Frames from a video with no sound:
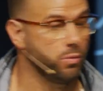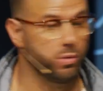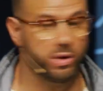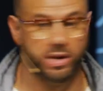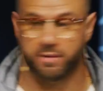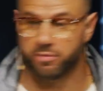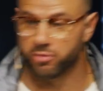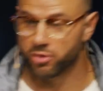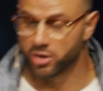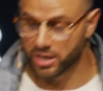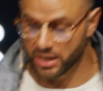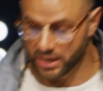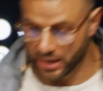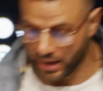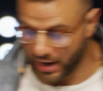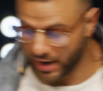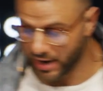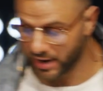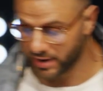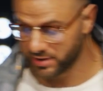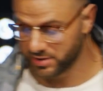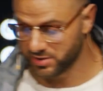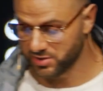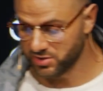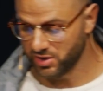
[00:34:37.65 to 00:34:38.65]
Whatever
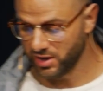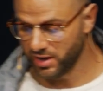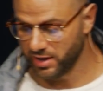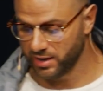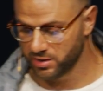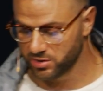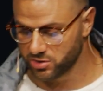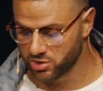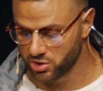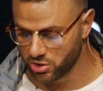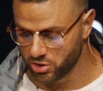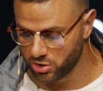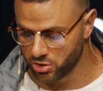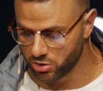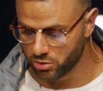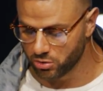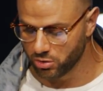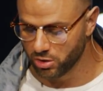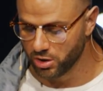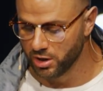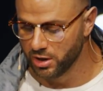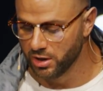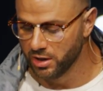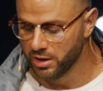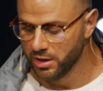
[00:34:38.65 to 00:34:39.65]
God is saying to you,
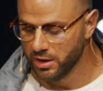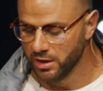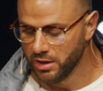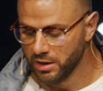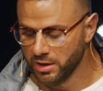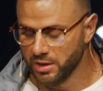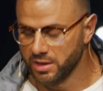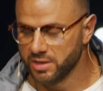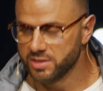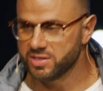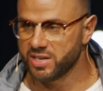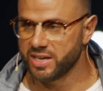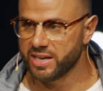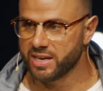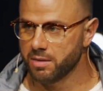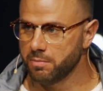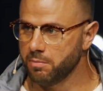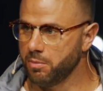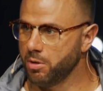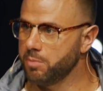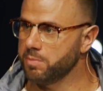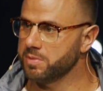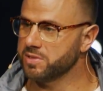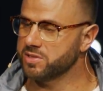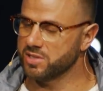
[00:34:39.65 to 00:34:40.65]
take a
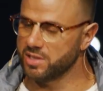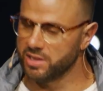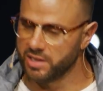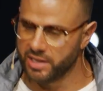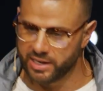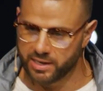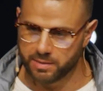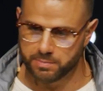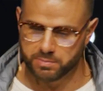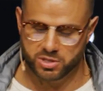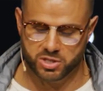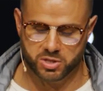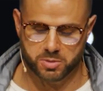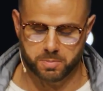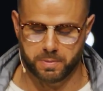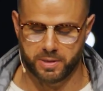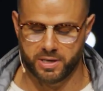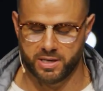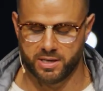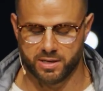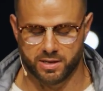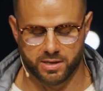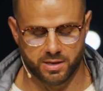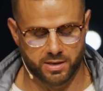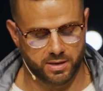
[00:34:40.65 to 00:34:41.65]
moment to let him
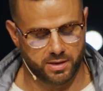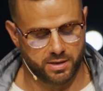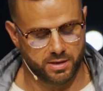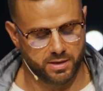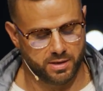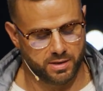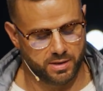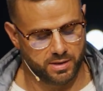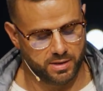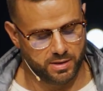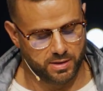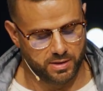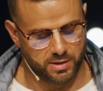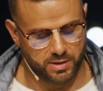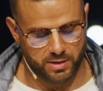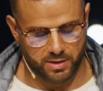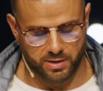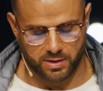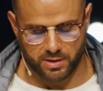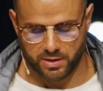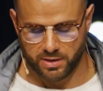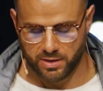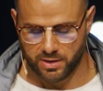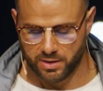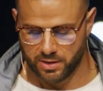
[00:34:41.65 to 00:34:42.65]
speak
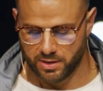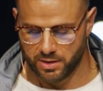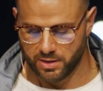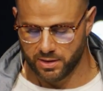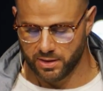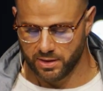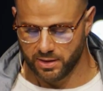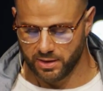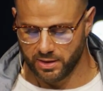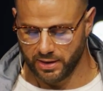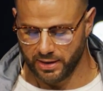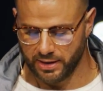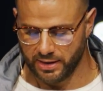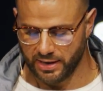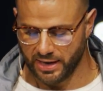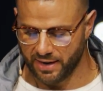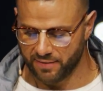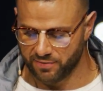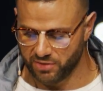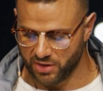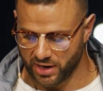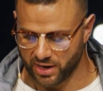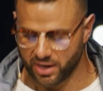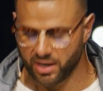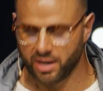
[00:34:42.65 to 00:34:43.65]
and
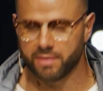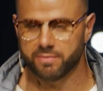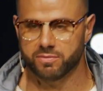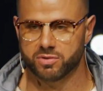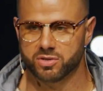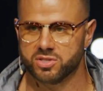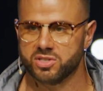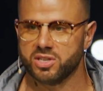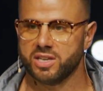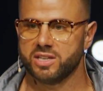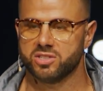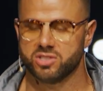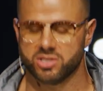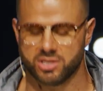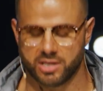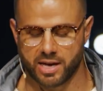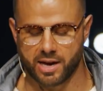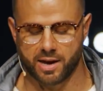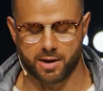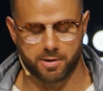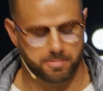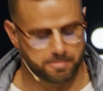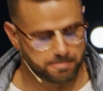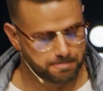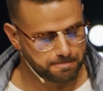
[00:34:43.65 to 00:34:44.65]
have that conversation now.